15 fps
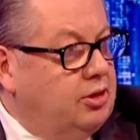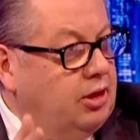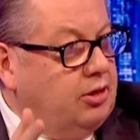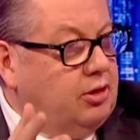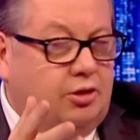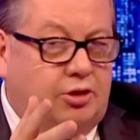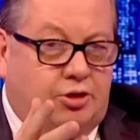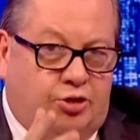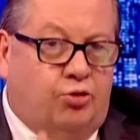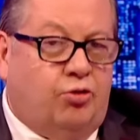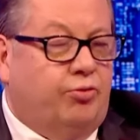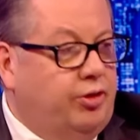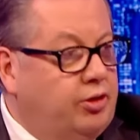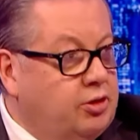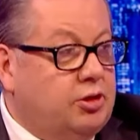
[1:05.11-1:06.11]
saying that the
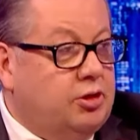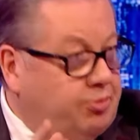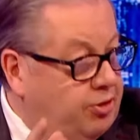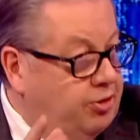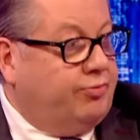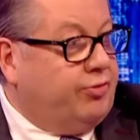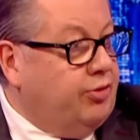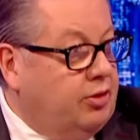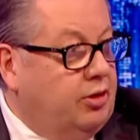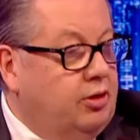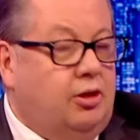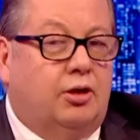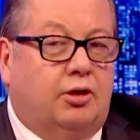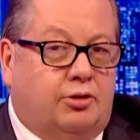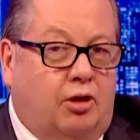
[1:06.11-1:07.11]
Tories,
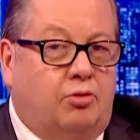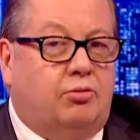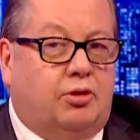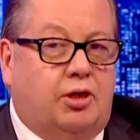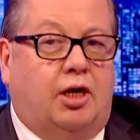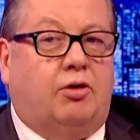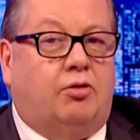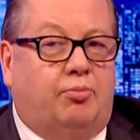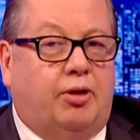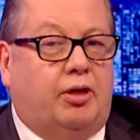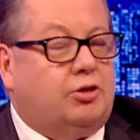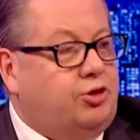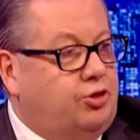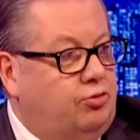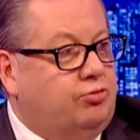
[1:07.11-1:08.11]
specifically, don't care
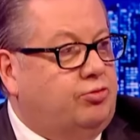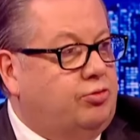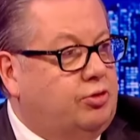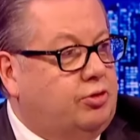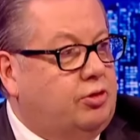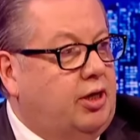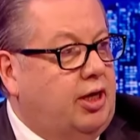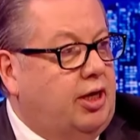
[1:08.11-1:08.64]
about children's